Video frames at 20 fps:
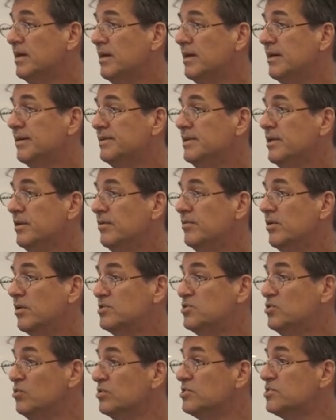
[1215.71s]
uh, you know, our
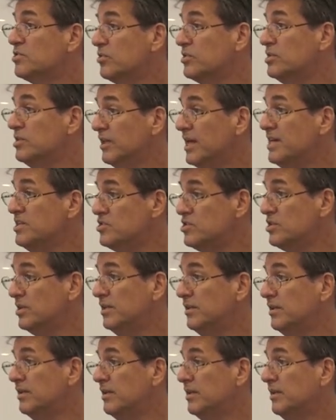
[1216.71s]
dual
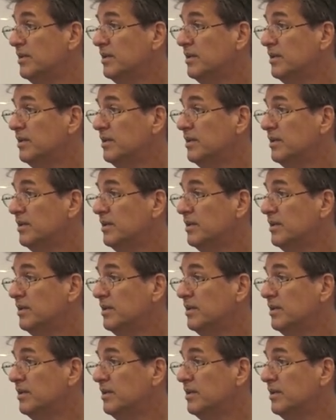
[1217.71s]
circulation